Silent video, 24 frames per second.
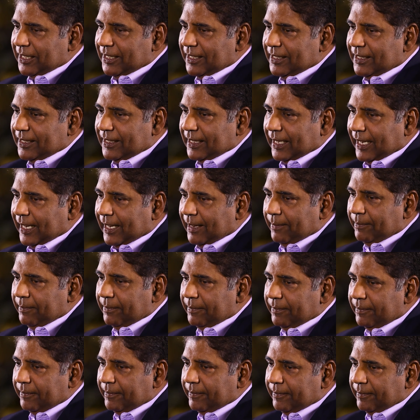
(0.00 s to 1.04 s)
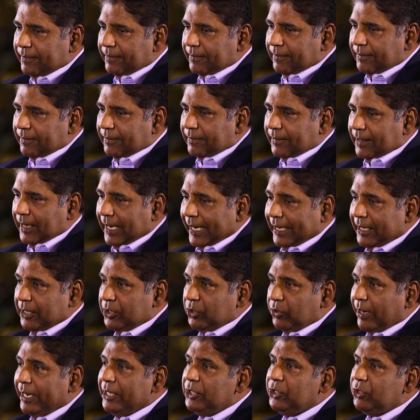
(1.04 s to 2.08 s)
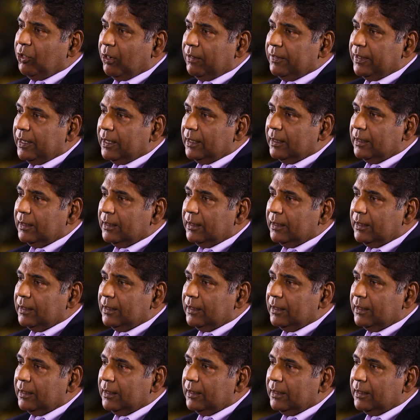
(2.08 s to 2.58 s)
is the latest Range Rover,